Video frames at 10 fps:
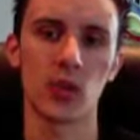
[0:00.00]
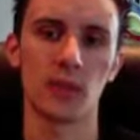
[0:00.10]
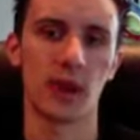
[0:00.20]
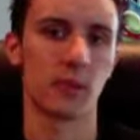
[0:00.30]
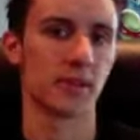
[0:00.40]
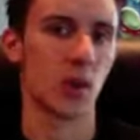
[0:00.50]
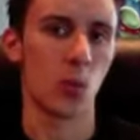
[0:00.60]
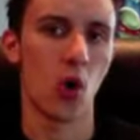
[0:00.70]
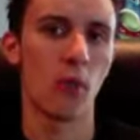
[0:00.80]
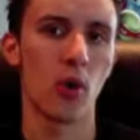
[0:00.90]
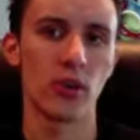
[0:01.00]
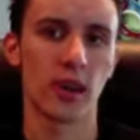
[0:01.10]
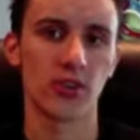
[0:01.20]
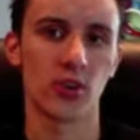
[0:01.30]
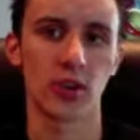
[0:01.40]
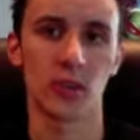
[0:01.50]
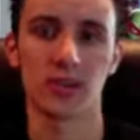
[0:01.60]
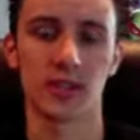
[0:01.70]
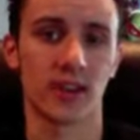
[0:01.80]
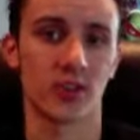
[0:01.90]
but I was at Walmart and I saw it and it
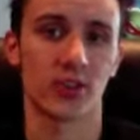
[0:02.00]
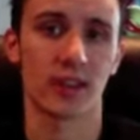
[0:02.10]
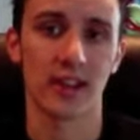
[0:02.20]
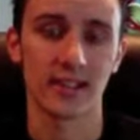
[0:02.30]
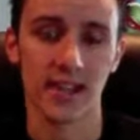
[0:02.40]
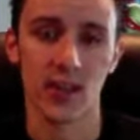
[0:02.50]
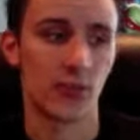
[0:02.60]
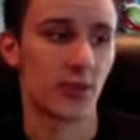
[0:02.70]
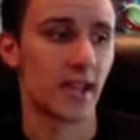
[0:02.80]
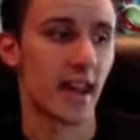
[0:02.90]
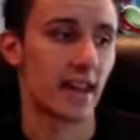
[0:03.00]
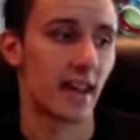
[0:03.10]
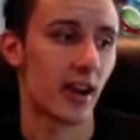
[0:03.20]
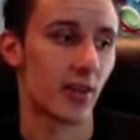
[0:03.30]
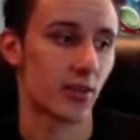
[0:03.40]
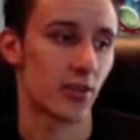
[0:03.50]
was actually on sale for $10.